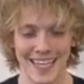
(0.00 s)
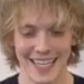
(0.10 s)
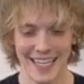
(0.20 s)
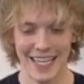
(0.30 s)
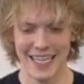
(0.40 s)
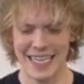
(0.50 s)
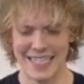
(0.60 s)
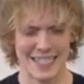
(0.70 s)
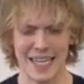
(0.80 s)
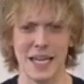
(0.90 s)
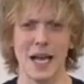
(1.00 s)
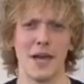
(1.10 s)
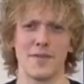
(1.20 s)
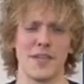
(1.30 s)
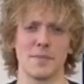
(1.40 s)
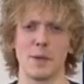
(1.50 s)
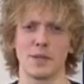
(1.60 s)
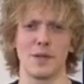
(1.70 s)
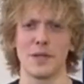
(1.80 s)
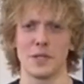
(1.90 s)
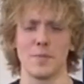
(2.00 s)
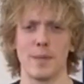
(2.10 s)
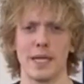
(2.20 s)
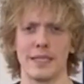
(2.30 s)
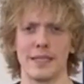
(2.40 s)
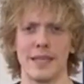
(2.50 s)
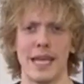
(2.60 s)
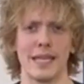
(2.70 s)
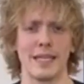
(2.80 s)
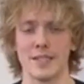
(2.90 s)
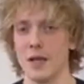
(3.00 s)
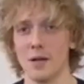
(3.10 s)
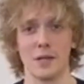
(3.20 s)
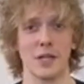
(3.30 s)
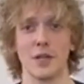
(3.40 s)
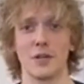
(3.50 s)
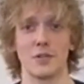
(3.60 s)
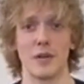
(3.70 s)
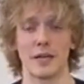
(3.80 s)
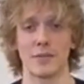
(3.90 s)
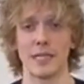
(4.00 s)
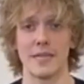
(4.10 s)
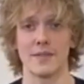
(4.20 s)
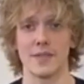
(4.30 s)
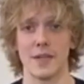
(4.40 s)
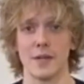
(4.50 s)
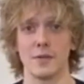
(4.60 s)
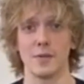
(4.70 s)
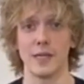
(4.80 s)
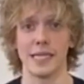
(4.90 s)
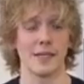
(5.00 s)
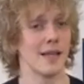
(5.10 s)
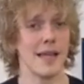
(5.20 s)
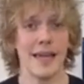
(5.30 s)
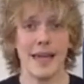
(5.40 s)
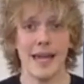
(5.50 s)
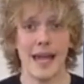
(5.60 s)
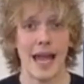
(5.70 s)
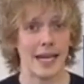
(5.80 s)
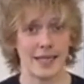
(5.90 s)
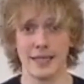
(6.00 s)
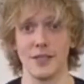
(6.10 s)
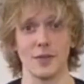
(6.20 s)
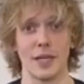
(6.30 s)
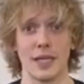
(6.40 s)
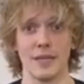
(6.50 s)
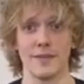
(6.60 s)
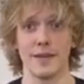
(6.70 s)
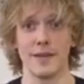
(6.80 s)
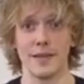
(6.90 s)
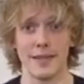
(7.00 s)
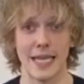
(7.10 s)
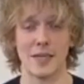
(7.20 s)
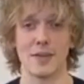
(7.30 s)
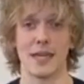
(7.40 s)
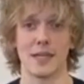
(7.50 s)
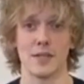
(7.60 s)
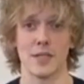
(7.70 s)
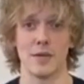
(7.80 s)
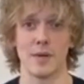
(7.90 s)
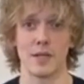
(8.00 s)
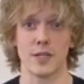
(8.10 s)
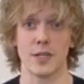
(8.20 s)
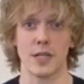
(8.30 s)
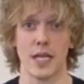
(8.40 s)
It's a Facebook donation button, and it's all going to go to Direct Relief. So really, anything you can give, thank you so much.